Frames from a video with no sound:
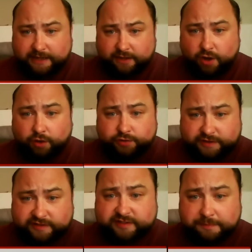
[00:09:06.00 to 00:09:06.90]
learn
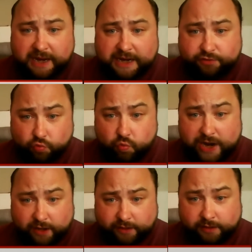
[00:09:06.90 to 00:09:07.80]
the discipline to
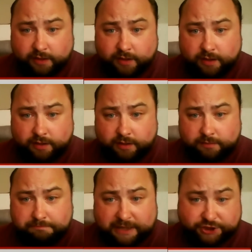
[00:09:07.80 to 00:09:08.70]
wield
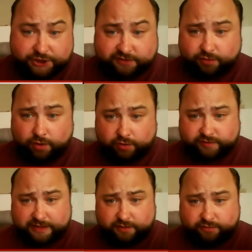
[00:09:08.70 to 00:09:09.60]
magic
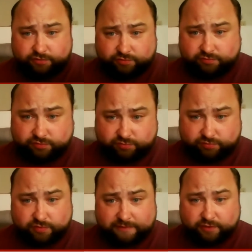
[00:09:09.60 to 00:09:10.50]
swords and to
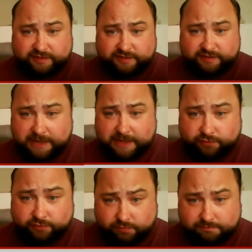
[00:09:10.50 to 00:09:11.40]
have the discipline
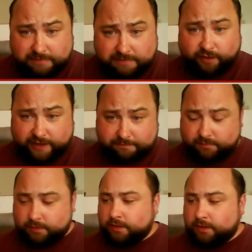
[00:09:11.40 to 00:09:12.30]
to master them.
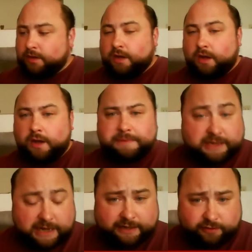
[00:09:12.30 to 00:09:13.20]
A
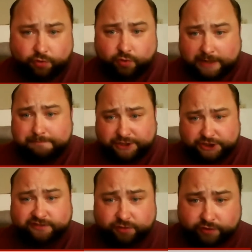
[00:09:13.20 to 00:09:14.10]
bit like, like
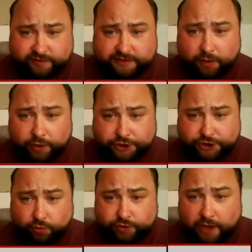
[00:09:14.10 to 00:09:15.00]
magic swords in the
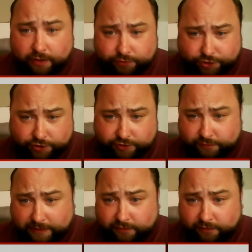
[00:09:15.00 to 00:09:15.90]
original
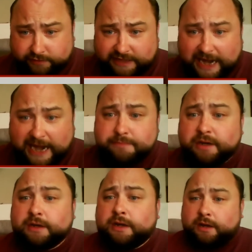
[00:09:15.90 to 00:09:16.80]
Dungeons & Dragons game.